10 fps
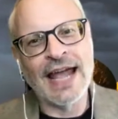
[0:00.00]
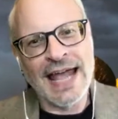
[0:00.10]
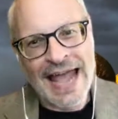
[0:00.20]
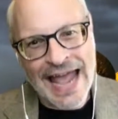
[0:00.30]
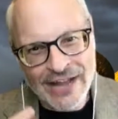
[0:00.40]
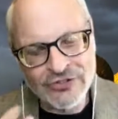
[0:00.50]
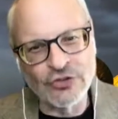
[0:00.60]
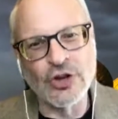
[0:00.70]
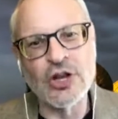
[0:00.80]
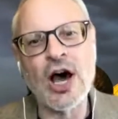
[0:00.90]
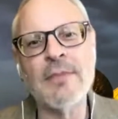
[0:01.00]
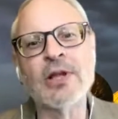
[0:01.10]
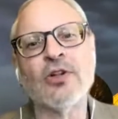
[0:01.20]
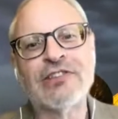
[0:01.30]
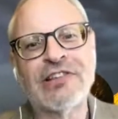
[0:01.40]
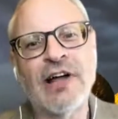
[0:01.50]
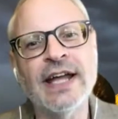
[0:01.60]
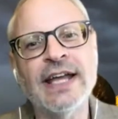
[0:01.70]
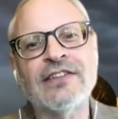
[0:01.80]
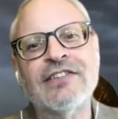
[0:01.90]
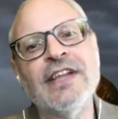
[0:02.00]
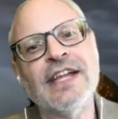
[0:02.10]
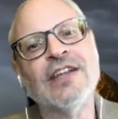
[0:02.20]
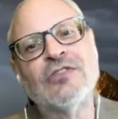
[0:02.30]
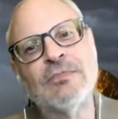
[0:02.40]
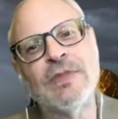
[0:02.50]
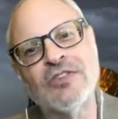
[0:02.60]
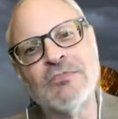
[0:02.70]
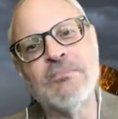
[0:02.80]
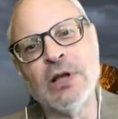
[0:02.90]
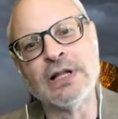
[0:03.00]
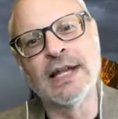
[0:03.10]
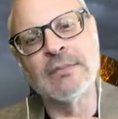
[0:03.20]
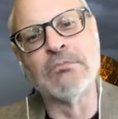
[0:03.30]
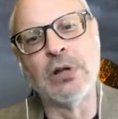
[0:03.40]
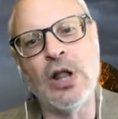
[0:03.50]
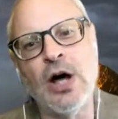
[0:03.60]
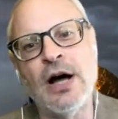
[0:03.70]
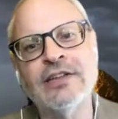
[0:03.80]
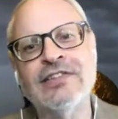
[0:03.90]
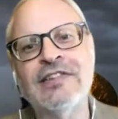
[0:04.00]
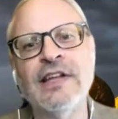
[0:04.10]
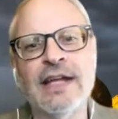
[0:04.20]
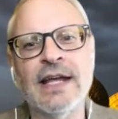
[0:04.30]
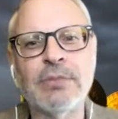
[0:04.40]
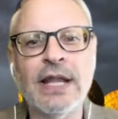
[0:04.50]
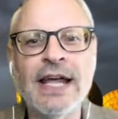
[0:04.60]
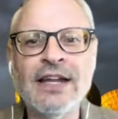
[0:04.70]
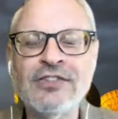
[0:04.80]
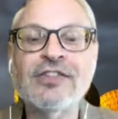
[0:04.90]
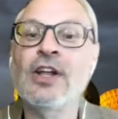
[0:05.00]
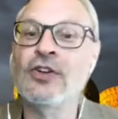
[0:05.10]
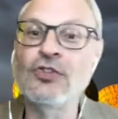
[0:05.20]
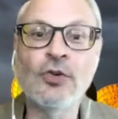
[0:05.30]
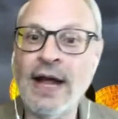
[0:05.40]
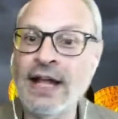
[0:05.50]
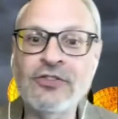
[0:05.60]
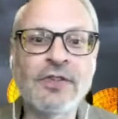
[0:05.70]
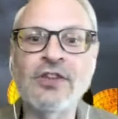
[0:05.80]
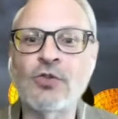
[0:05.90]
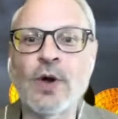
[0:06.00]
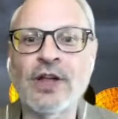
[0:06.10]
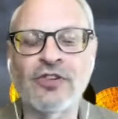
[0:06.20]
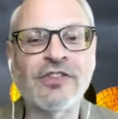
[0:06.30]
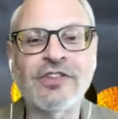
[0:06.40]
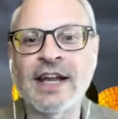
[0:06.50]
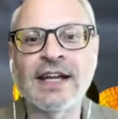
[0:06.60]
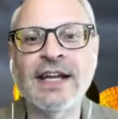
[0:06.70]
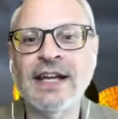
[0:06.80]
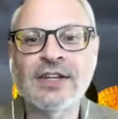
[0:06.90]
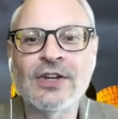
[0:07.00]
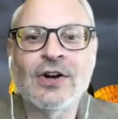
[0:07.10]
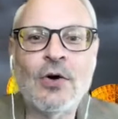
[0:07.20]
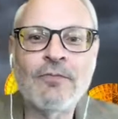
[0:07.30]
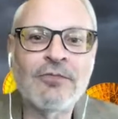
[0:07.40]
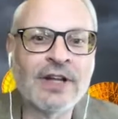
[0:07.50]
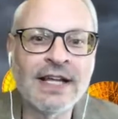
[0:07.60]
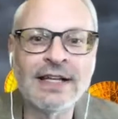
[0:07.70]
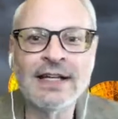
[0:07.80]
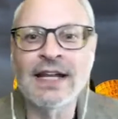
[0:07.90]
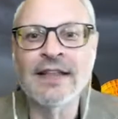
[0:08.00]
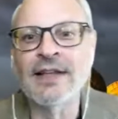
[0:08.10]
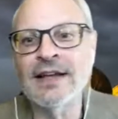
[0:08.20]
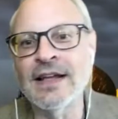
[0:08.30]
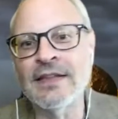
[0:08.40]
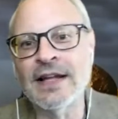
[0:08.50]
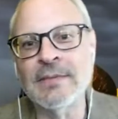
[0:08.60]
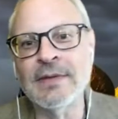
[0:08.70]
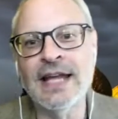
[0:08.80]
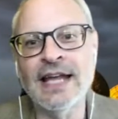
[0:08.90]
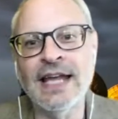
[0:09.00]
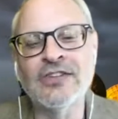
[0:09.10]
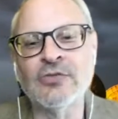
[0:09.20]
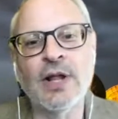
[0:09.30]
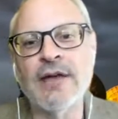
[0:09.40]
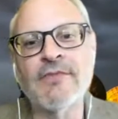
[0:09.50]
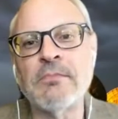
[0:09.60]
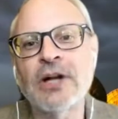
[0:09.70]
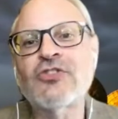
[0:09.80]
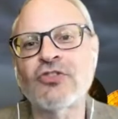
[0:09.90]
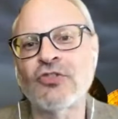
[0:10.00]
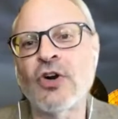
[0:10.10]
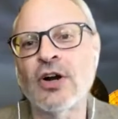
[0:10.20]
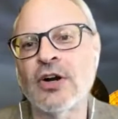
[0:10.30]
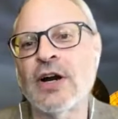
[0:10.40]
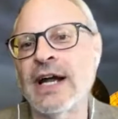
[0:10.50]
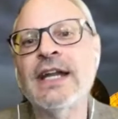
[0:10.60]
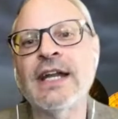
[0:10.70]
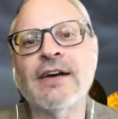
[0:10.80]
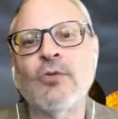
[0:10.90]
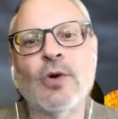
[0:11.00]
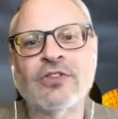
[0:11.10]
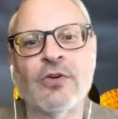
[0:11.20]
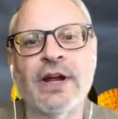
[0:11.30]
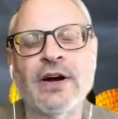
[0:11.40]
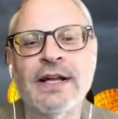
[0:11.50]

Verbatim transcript: astronomical science is, is building blocks in place to answer these questions. Mm -hmm. And you know, hopefully in, in the in the coming decades, we'll have a much stronger idea of what's going on.